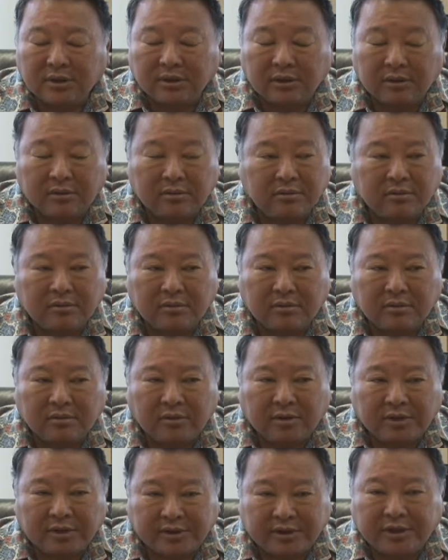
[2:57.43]

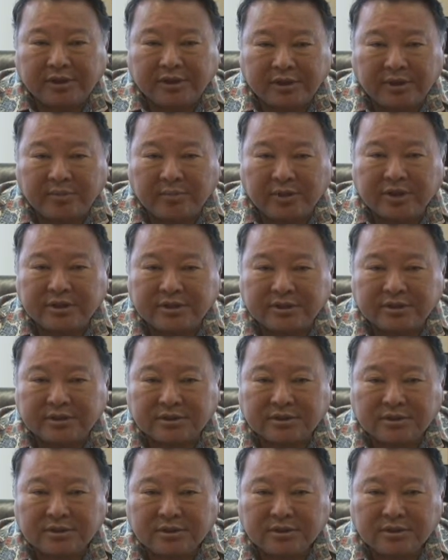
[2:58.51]
on a day-to-day
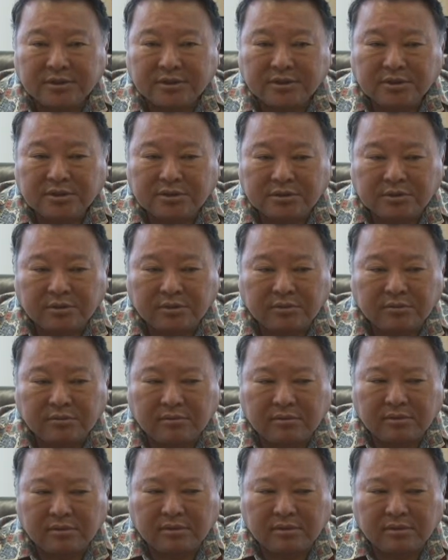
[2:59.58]
basis. So